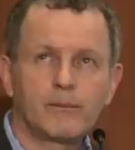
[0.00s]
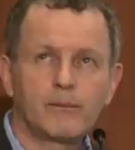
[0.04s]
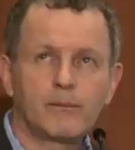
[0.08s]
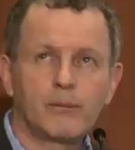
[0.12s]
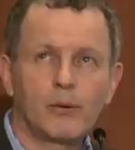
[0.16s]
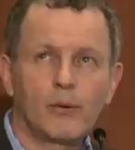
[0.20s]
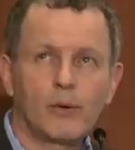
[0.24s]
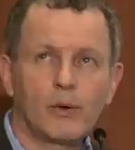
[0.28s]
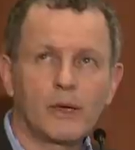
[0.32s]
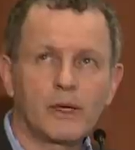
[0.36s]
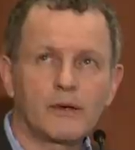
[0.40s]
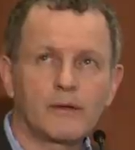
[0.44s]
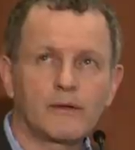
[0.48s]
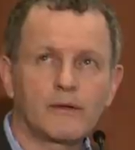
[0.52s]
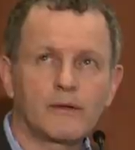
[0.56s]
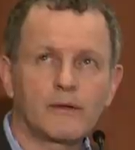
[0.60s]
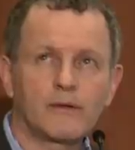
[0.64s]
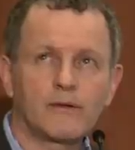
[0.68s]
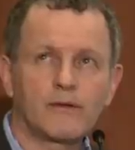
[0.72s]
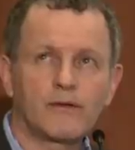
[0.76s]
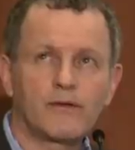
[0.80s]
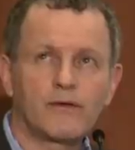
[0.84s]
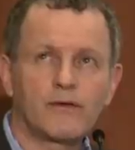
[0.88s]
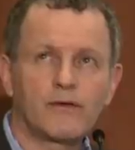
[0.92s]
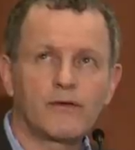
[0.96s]

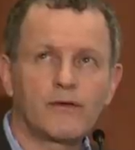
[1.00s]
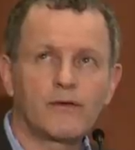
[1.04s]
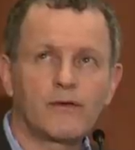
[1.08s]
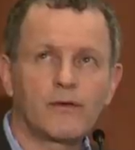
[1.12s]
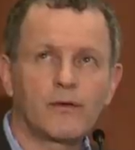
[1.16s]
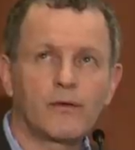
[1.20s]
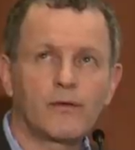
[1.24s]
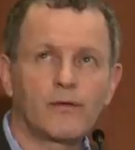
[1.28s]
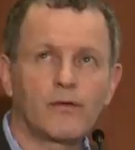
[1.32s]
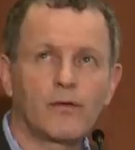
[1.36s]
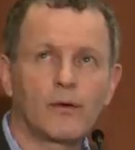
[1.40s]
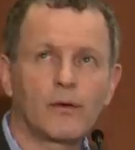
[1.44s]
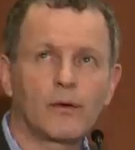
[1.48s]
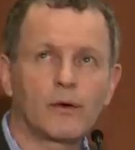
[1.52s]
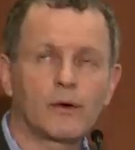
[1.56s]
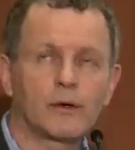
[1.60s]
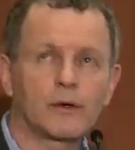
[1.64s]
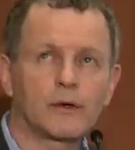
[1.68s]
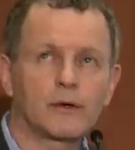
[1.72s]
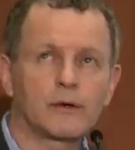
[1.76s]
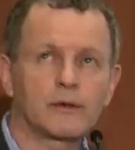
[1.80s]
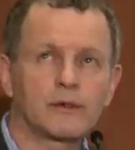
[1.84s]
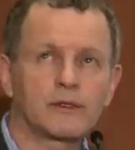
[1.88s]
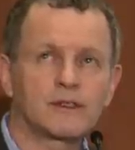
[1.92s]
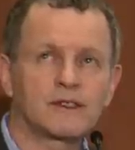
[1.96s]

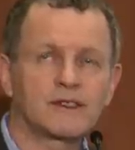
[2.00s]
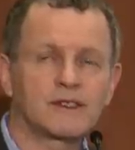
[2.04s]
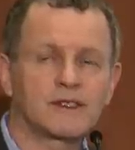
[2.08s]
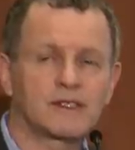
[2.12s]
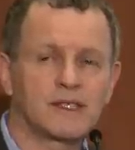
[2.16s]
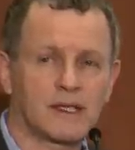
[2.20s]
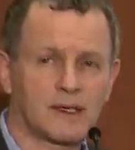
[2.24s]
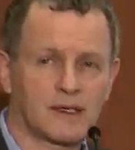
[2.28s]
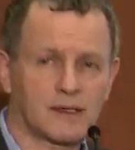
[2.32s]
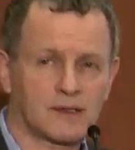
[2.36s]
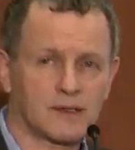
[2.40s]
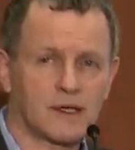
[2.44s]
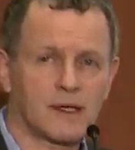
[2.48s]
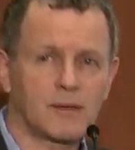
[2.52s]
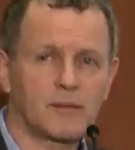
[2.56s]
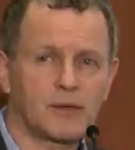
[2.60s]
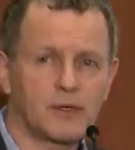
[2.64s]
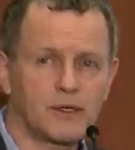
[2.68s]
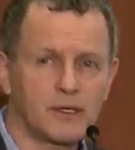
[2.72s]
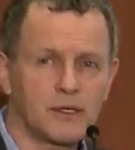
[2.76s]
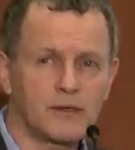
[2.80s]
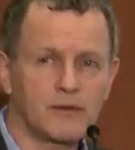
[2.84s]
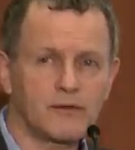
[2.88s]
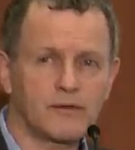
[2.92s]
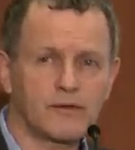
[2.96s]
0.46, I
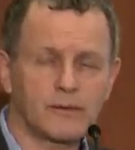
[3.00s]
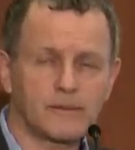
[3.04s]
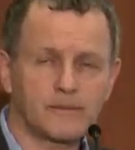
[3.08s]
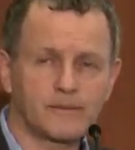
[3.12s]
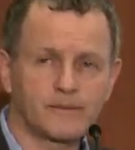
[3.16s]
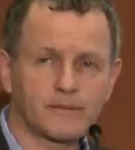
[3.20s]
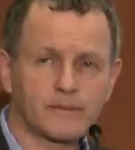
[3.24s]
believe,